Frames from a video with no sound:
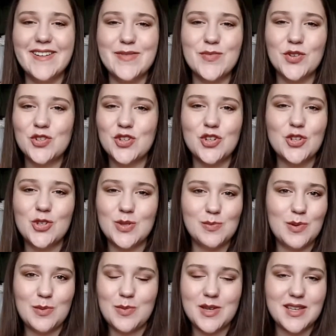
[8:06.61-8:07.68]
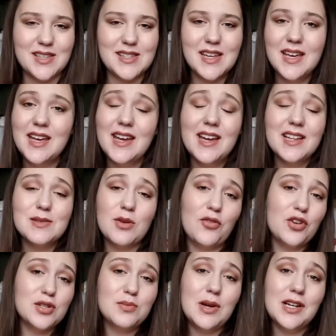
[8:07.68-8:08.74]
which could just be because it's my
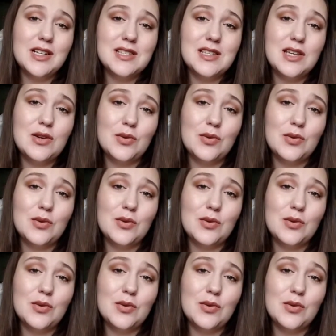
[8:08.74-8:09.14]
first pregnancy,